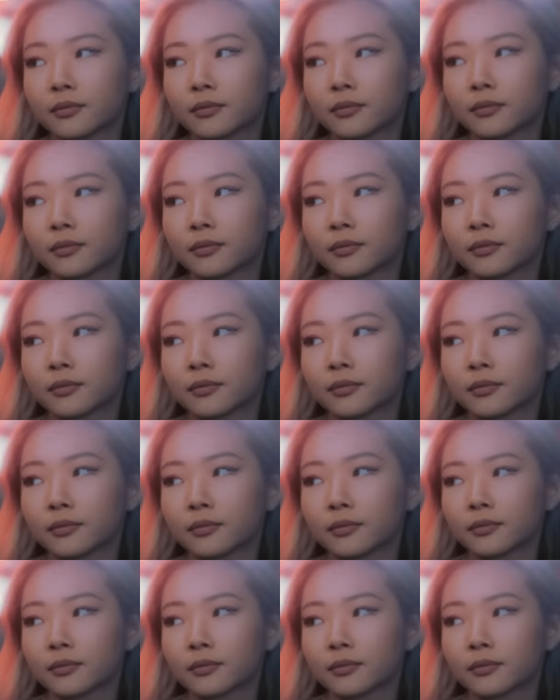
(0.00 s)

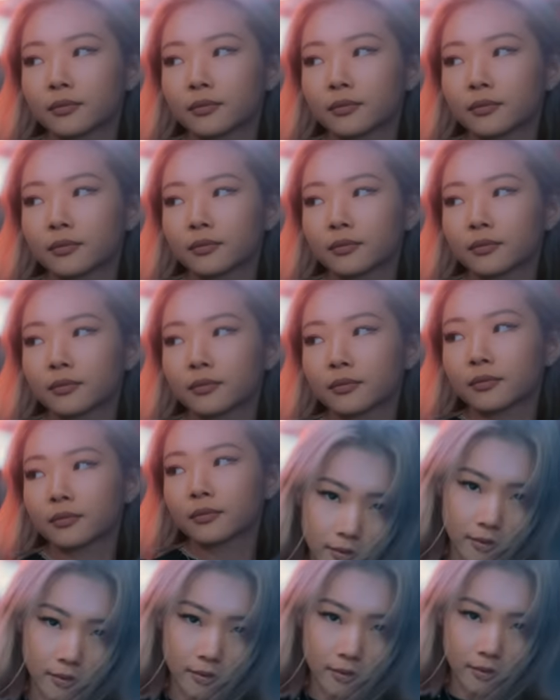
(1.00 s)

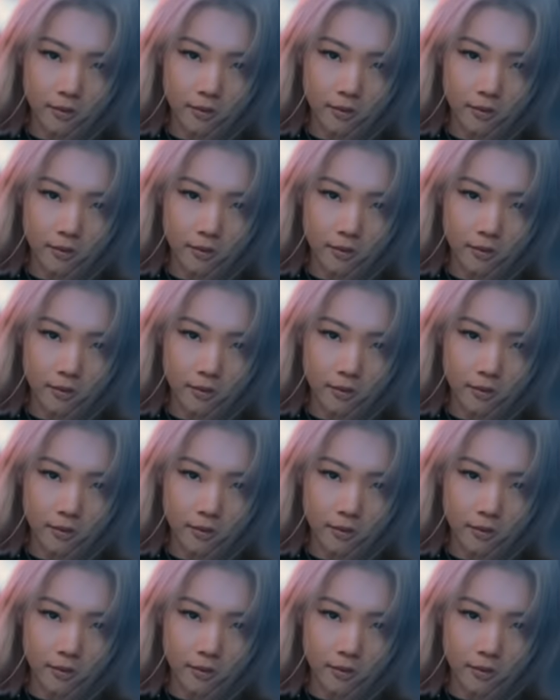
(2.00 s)
Nobody speaks.